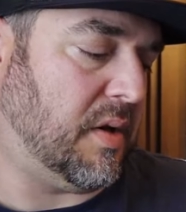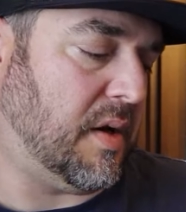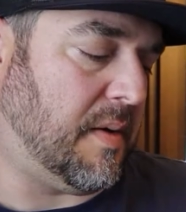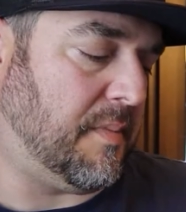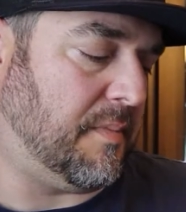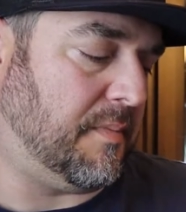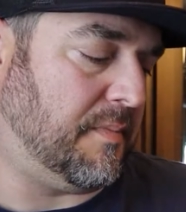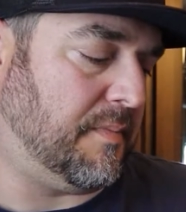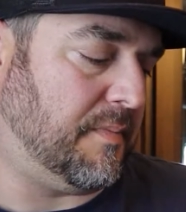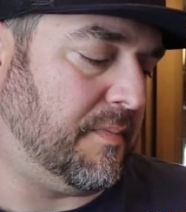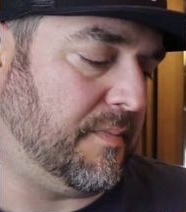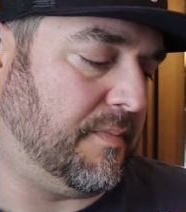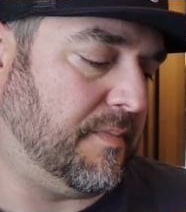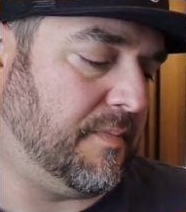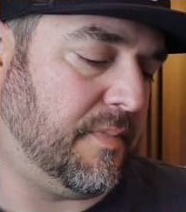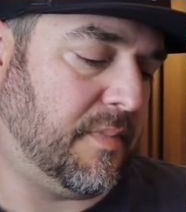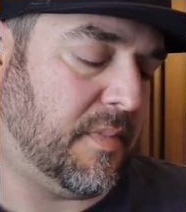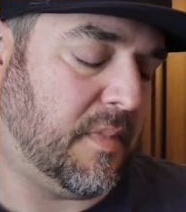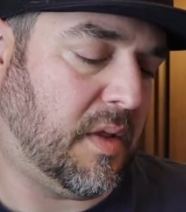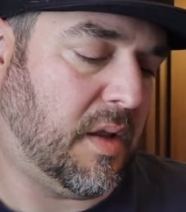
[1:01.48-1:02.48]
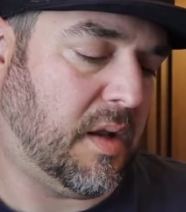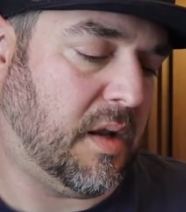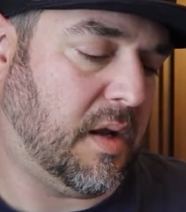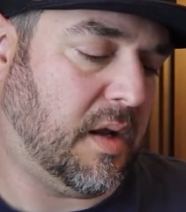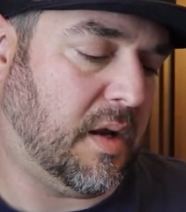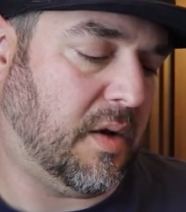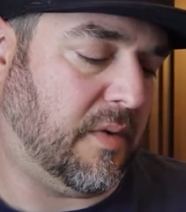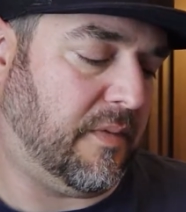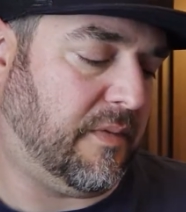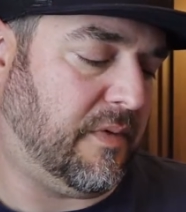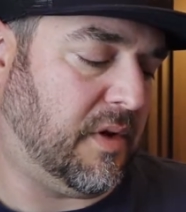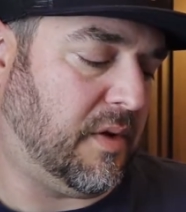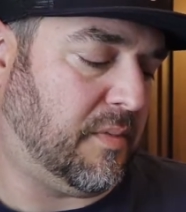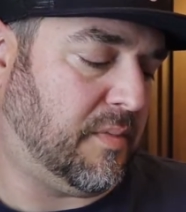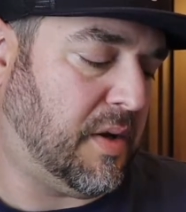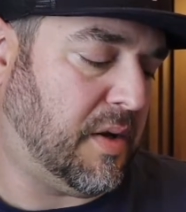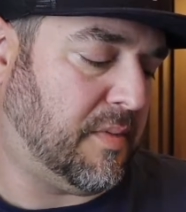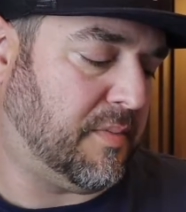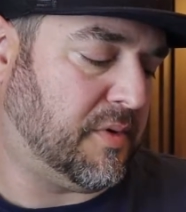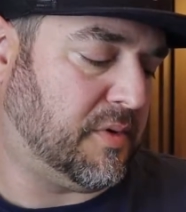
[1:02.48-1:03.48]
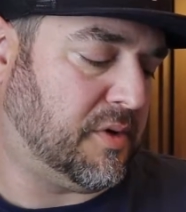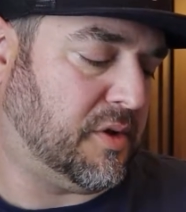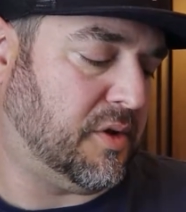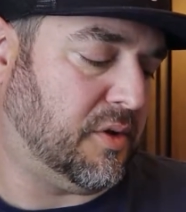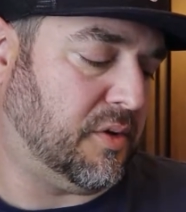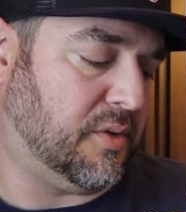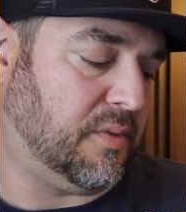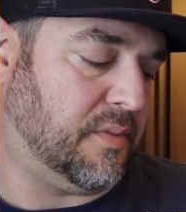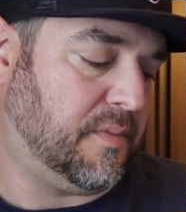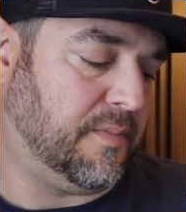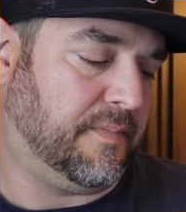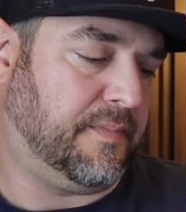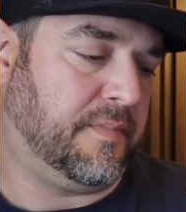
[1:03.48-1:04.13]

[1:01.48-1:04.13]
it up, and hopefully you'll be able to